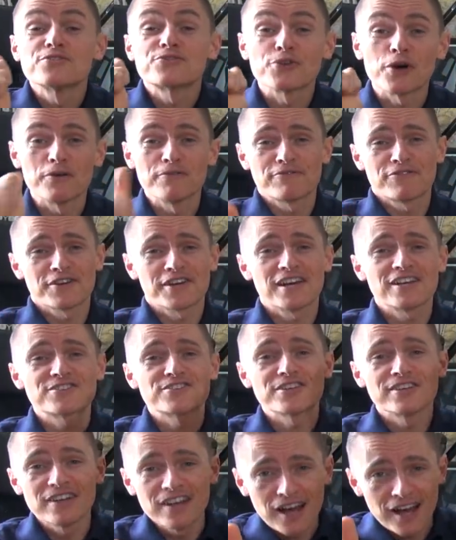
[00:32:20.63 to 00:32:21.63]
Don't forget
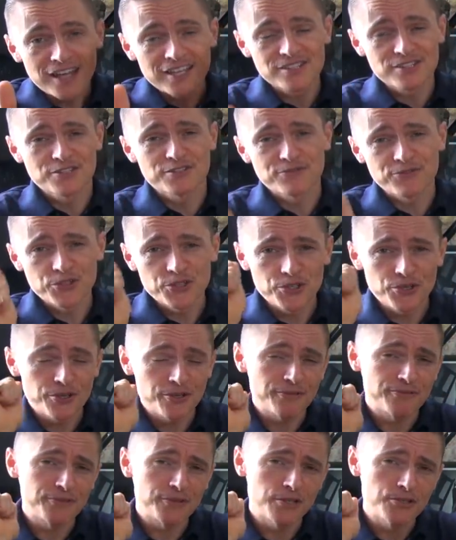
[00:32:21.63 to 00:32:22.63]
to like this video
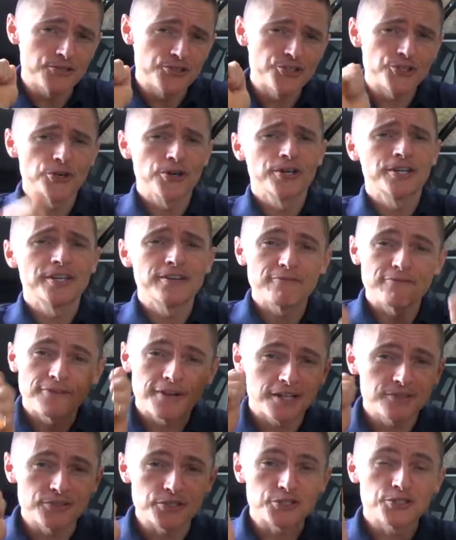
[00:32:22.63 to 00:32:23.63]
if you enjoyed it and
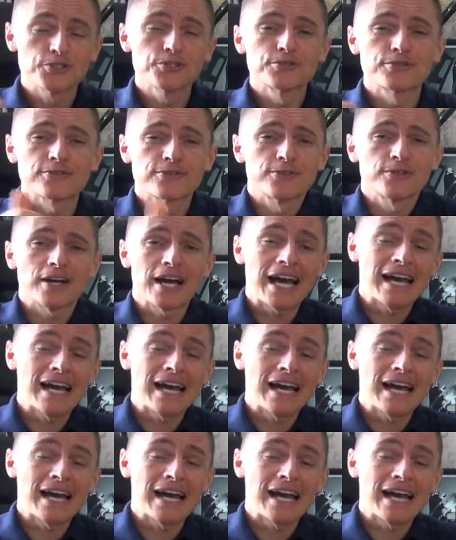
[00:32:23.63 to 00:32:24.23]
found it useful.